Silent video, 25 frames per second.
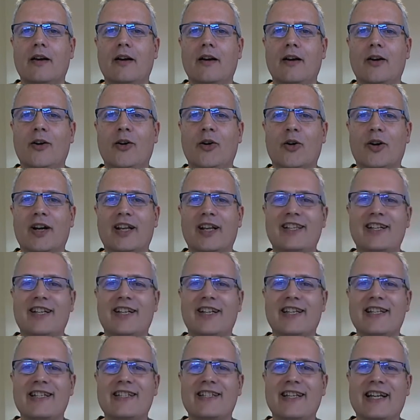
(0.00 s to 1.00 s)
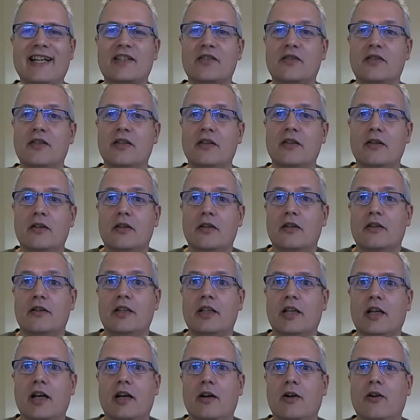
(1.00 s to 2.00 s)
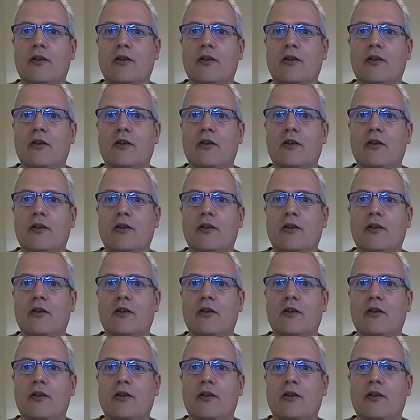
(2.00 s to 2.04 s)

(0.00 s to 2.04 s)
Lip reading: or at least that's the